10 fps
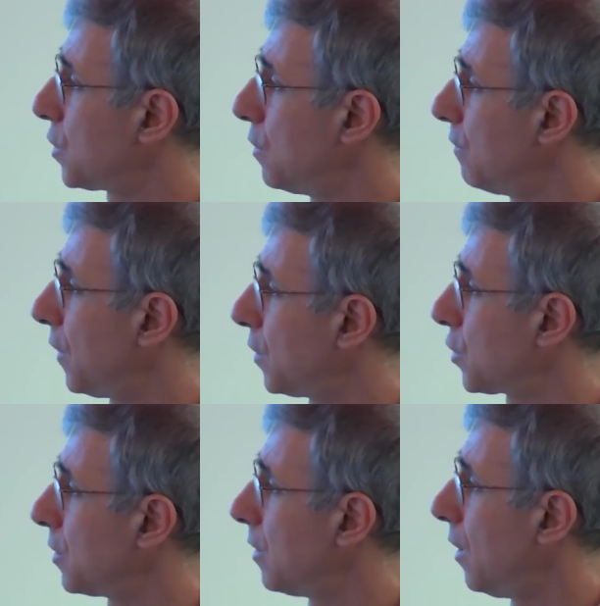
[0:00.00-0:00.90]
new
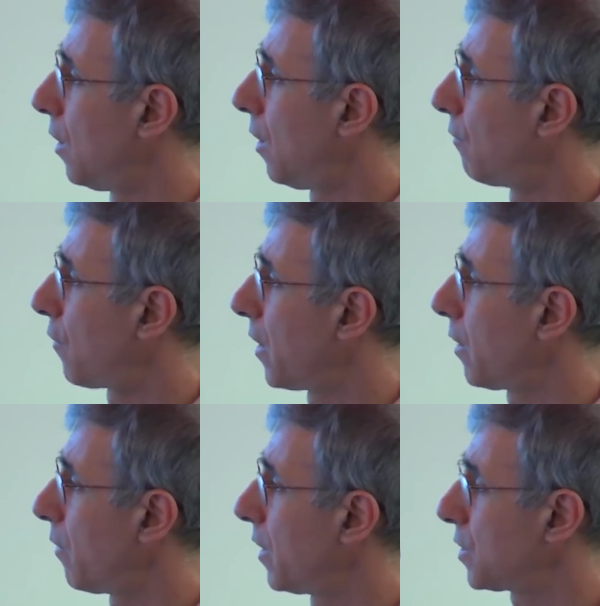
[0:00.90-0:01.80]
version of Roundup
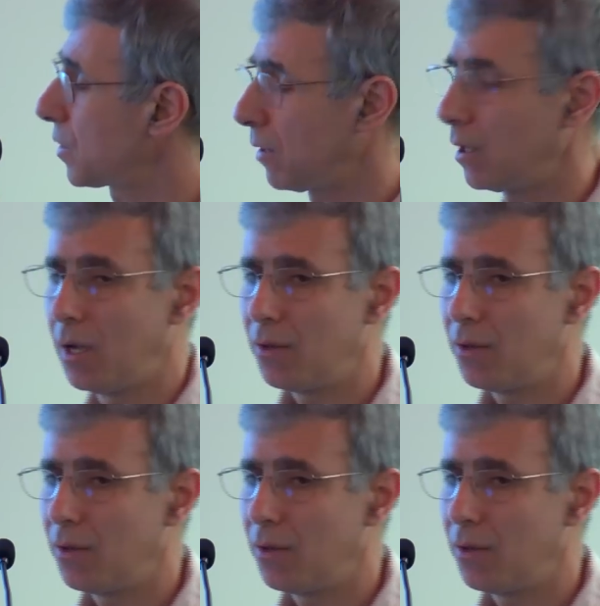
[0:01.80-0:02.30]
Ready soya,